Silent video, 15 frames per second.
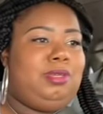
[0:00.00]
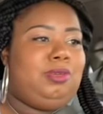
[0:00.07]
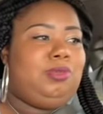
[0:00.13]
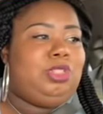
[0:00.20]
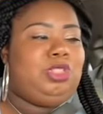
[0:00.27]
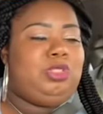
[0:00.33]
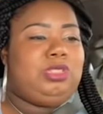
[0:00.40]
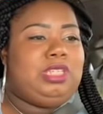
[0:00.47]

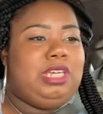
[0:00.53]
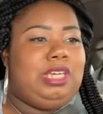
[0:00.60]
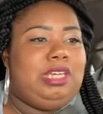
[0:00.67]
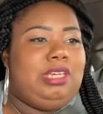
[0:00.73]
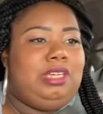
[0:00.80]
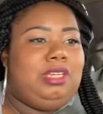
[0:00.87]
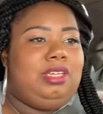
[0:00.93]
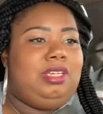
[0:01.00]
What you
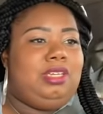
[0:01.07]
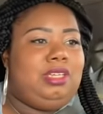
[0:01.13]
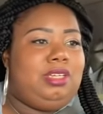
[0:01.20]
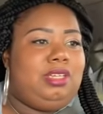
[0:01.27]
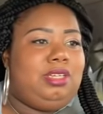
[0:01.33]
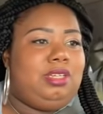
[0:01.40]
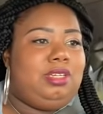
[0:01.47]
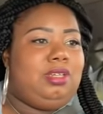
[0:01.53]
said?
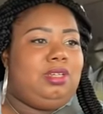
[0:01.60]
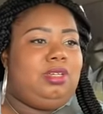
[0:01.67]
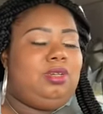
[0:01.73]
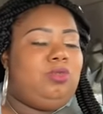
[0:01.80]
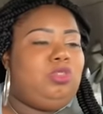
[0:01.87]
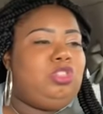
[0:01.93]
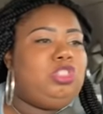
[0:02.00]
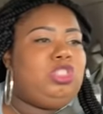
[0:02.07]
Nothing.
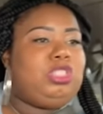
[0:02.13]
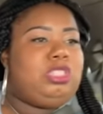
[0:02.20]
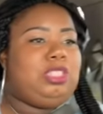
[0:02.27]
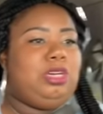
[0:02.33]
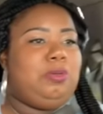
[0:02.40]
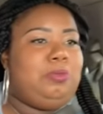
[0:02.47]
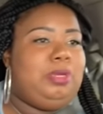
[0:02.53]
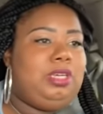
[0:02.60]
What you just
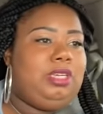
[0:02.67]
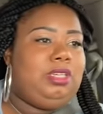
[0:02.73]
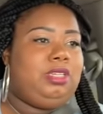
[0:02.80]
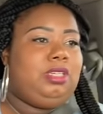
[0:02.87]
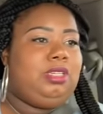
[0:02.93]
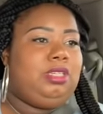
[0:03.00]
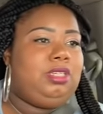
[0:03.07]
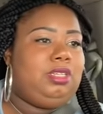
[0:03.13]
told me?
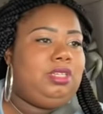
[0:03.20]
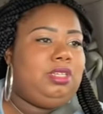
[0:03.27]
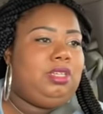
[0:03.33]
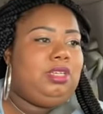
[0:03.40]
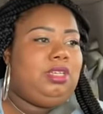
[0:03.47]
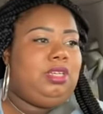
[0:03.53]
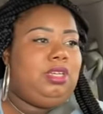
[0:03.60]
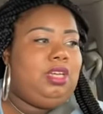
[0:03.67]
Nothing.
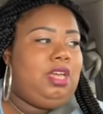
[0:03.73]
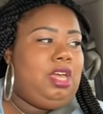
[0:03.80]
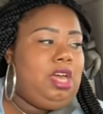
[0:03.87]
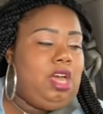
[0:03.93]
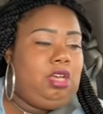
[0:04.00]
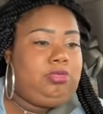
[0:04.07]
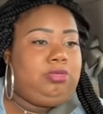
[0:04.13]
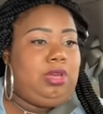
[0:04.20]

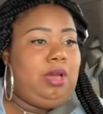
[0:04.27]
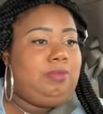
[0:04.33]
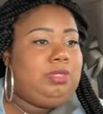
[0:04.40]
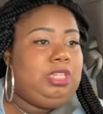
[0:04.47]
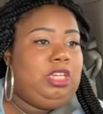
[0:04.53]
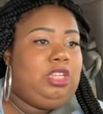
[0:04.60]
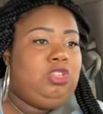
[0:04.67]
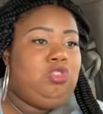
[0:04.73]
So I'm
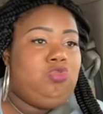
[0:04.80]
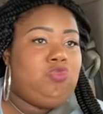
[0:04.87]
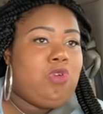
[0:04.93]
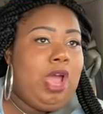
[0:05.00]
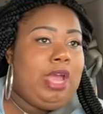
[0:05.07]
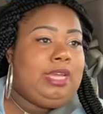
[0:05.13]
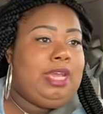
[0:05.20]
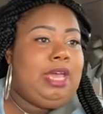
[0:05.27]
telling you
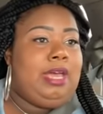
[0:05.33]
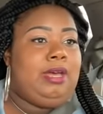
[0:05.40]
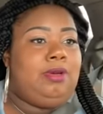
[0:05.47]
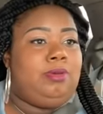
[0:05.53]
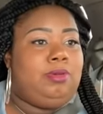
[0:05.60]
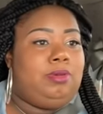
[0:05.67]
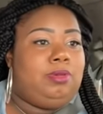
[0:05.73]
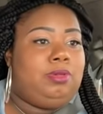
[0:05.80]
right
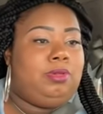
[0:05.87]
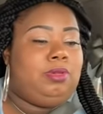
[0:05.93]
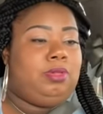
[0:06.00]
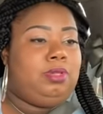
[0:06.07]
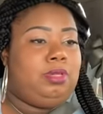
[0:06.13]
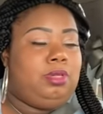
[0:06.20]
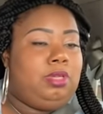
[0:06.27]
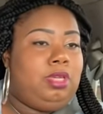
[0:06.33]
now,
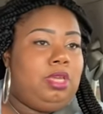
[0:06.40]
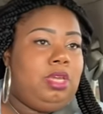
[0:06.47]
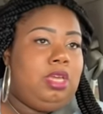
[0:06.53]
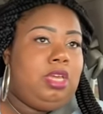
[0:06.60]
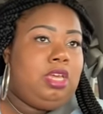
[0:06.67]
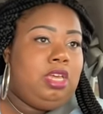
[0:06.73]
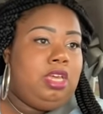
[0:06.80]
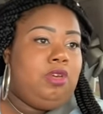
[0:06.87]

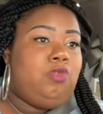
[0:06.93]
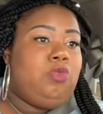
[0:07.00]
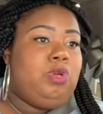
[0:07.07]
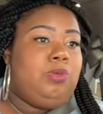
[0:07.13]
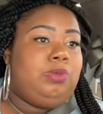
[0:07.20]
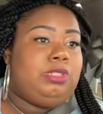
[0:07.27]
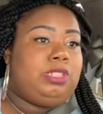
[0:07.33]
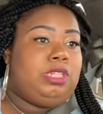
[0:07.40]
if
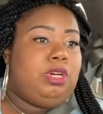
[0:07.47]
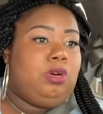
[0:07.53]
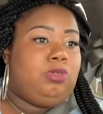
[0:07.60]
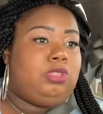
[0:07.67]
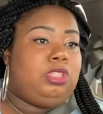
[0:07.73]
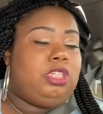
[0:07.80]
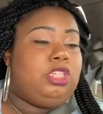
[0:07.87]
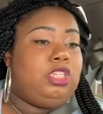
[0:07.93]
we was to
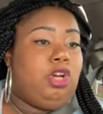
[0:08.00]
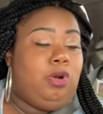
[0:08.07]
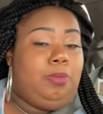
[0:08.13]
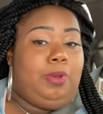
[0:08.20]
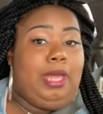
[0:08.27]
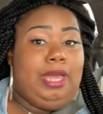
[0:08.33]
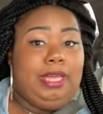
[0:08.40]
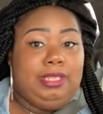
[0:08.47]
go to your
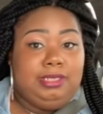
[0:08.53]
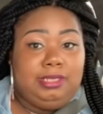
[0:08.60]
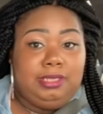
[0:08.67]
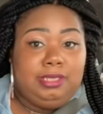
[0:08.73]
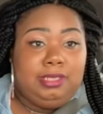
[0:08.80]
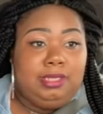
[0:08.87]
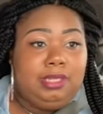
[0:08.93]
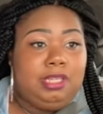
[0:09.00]
place,
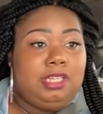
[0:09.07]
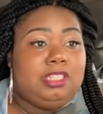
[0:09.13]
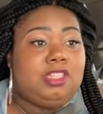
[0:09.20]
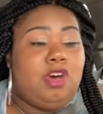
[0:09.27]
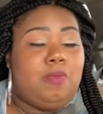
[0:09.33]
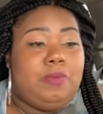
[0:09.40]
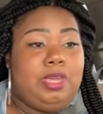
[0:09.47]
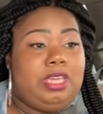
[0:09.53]
it's
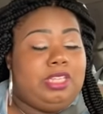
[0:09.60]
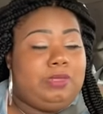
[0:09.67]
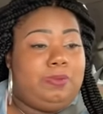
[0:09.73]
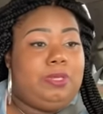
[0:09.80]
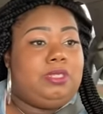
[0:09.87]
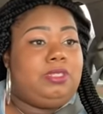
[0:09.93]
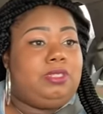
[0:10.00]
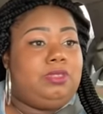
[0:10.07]
gonna be
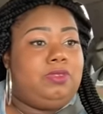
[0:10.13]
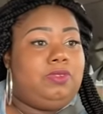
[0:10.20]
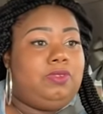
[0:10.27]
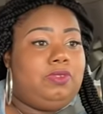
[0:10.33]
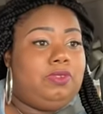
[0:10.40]
expensive.